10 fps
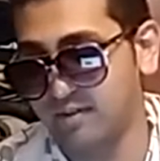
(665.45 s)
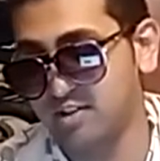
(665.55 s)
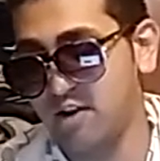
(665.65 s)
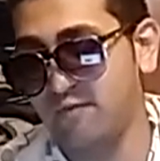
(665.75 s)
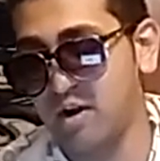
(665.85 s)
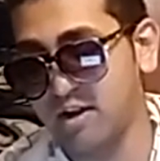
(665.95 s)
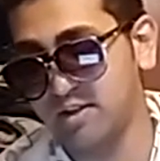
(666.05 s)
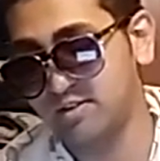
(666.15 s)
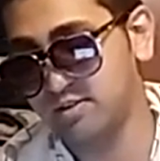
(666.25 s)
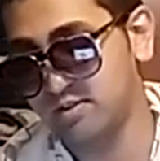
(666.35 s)
We see
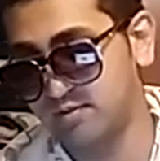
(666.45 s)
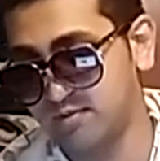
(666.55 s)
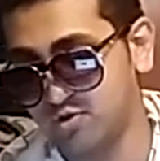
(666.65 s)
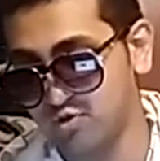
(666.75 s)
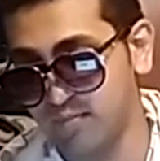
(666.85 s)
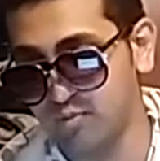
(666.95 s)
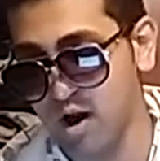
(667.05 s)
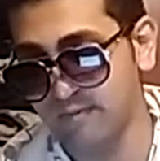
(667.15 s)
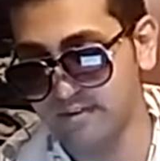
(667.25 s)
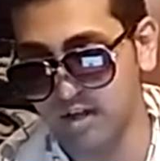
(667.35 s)
fucking Street
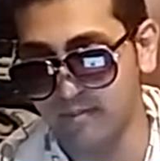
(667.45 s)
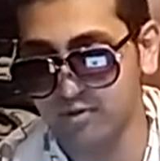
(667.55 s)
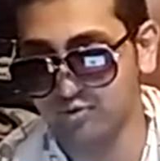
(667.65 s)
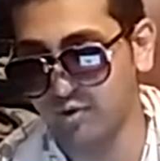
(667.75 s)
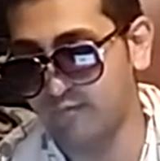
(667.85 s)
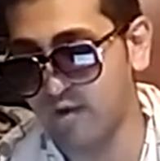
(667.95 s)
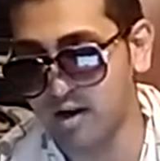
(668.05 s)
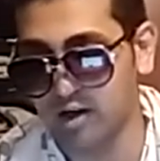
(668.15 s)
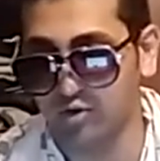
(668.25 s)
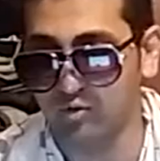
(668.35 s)
Profits coming through the
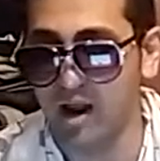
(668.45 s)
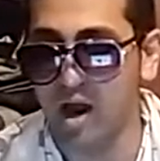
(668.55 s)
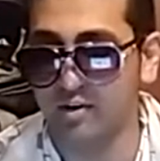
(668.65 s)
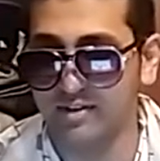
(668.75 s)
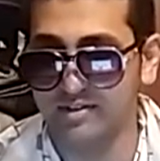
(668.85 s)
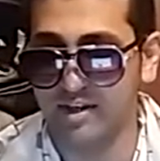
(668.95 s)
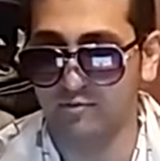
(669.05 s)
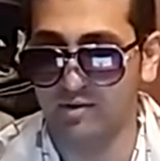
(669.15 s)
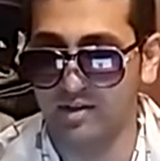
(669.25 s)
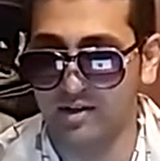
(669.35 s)
fucking crowd, and it's
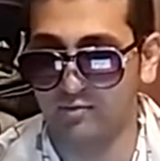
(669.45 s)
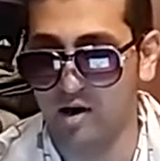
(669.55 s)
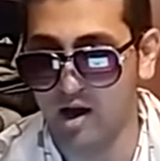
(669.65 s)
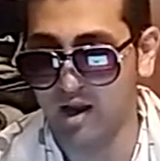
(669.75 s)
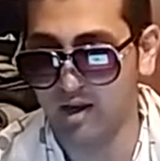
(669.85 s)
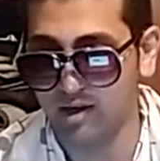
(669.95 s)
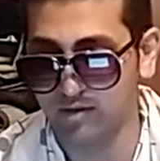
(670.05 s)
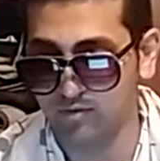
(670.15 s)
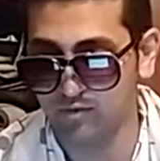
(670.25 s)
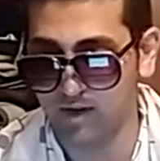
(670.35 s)
like, really, why,
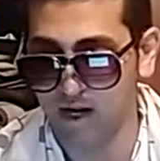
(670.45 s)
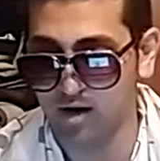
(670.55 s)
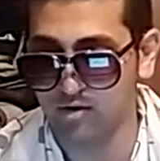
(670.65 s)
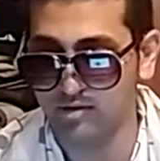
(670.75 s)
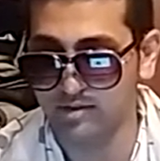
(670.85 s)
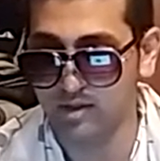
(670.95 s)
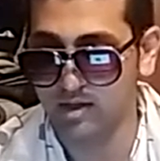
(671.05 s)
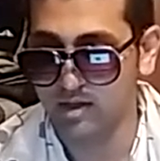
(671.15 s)
and who cares?